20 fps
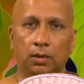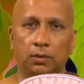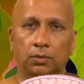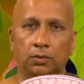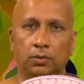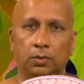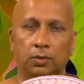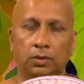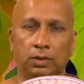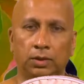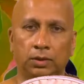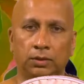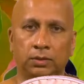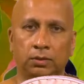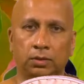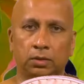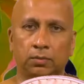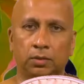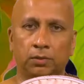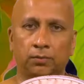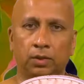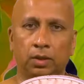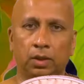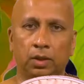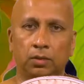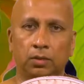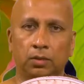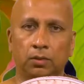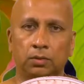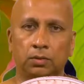So in this sermon we
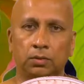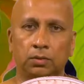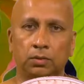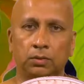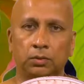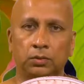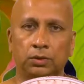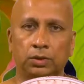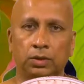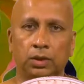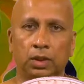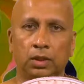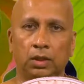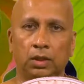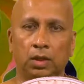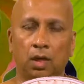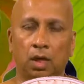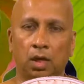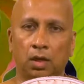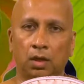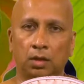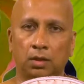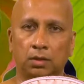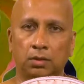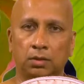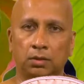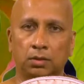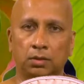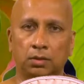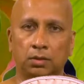are not using any
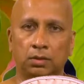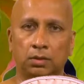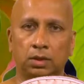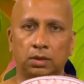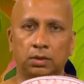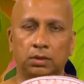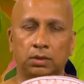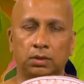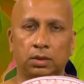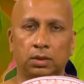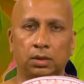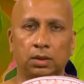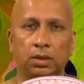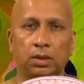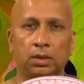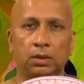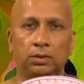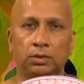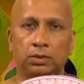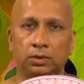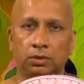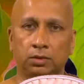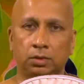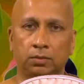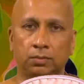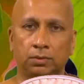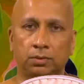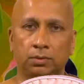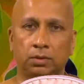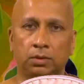hard traditional English
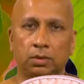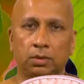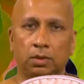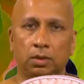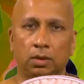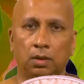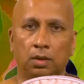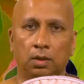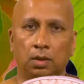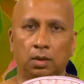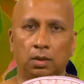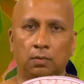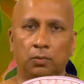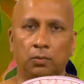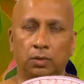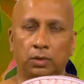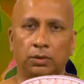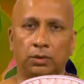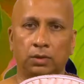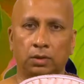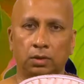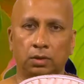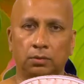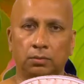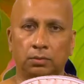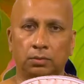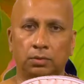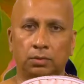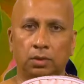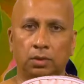terms, Buddhist
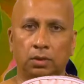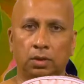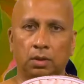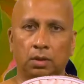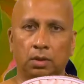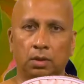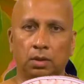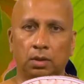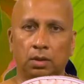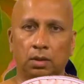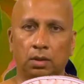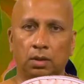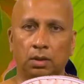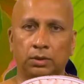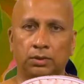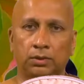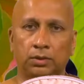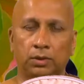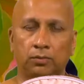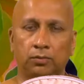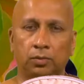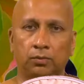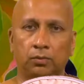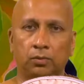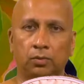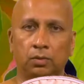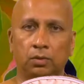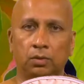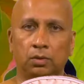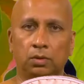terms. Instead we
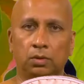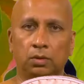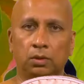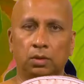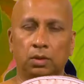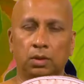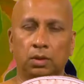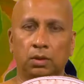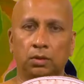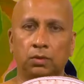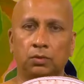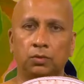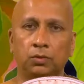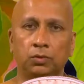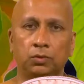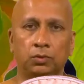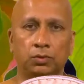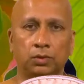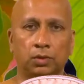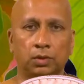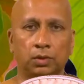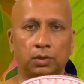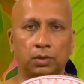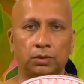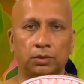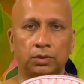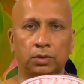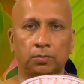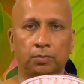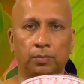will use
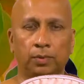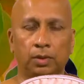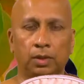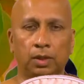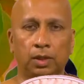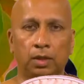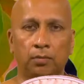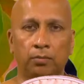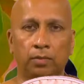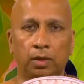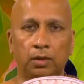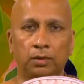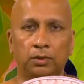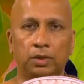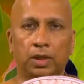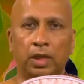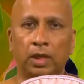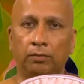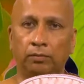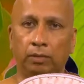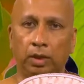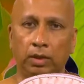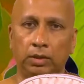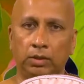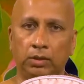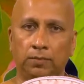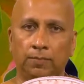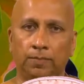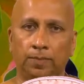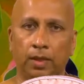simple layman's
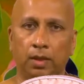language.